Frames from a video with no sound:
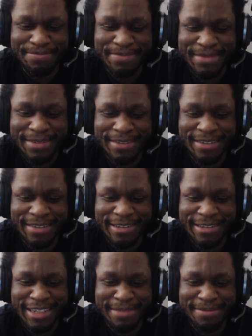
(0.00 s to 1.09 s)
so on
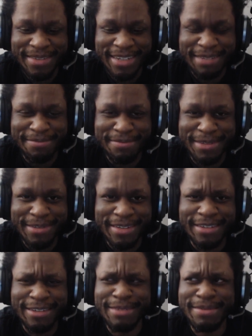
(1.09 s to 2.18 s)
streams, I'm no
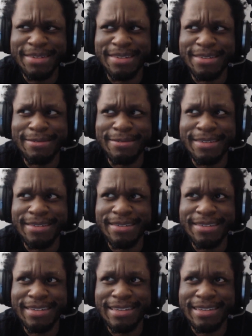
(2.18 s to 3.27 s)
longer streaming on Twitch
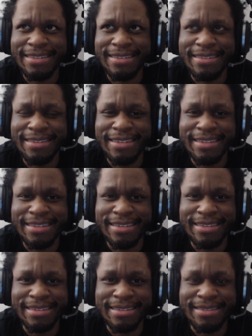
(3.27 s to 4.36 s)
unless it's like
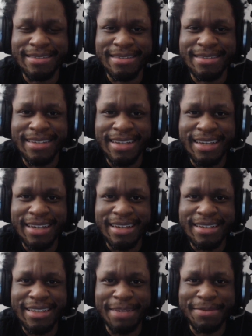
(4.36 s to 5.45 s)
a
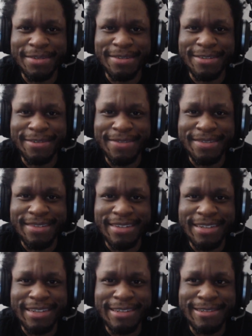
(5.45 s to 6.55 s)
games and service
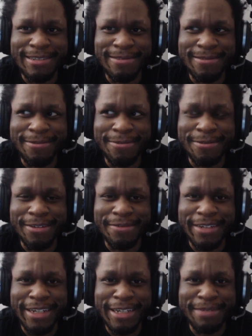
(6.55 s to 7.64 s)
like
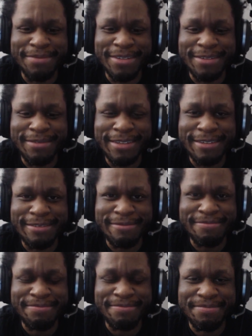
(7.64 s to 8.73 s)
forever game situation.
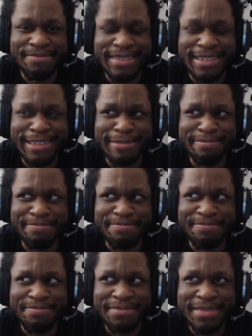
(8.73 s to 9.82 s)

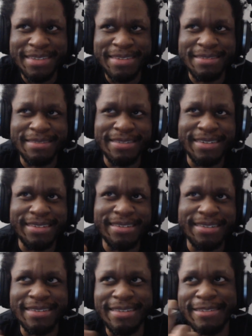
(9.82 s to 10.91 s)
So it's like
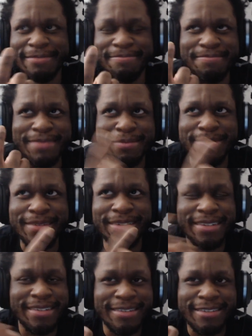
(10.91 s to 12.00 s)
Destiny. I'll play
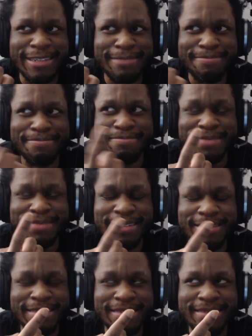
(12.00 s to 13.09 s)
that on stream on
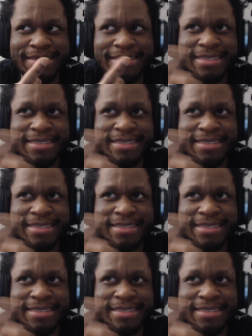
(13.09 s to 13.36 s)
Twitch.